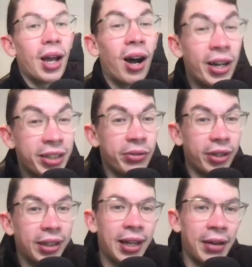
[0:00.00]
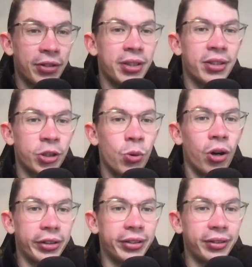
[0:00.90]
I don't think the Everton
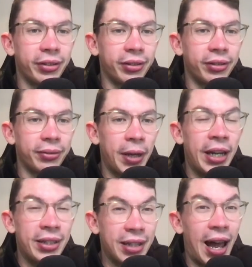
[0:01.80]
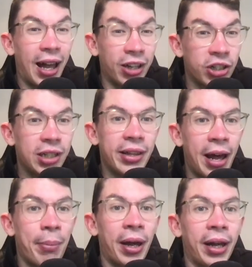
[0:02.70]
squad is actually
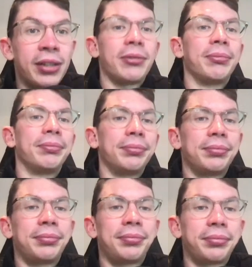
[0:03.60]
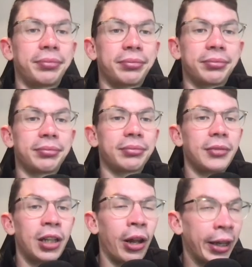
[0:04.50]
that bad.
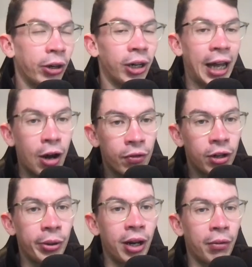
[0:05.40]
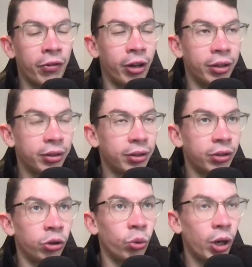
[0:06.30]
Like, they got Calvert-Lewin up front,
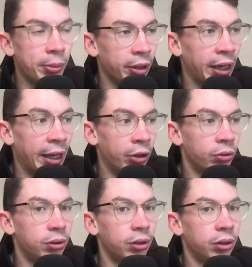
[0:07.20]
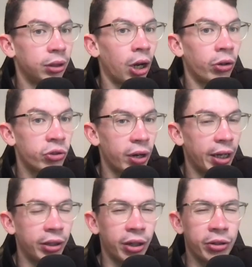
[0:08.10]
Dwight McNeil,
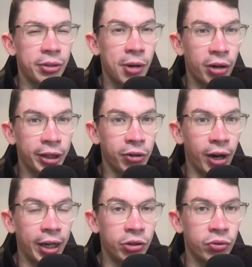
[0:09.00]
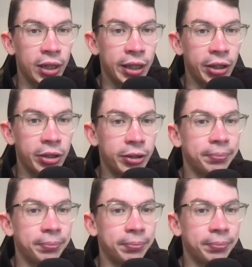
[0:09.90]
Damari Gray, who's really good.